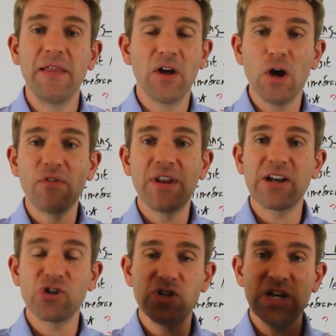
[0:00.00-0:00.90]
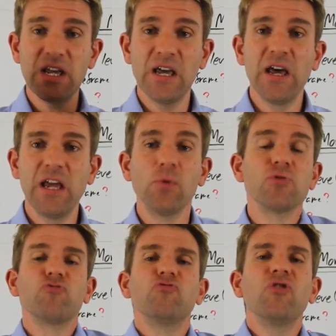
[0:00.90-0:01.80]
in, over the next year and you
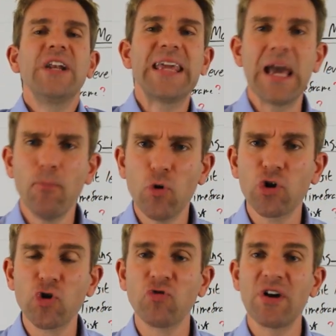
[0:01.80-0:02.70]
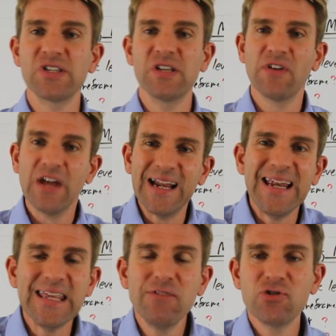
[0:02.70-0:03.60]
want to really get more aggressive
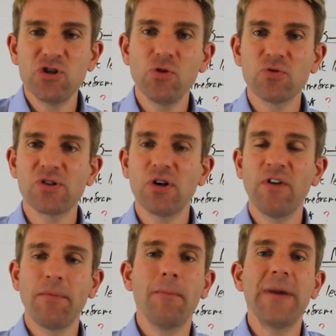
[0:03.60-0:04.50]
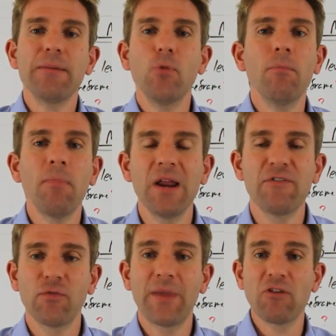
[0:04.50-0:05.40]
and leveraging yourself up and make more money money
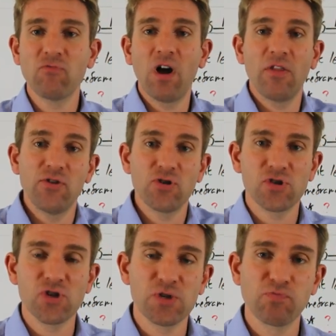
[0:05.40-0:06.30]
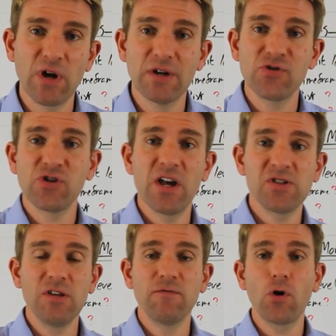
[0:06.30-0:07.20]
from that rather than just the spread of
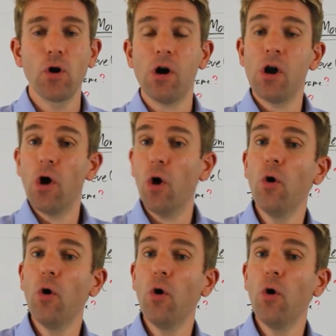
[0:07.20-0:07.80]
shares that you've got.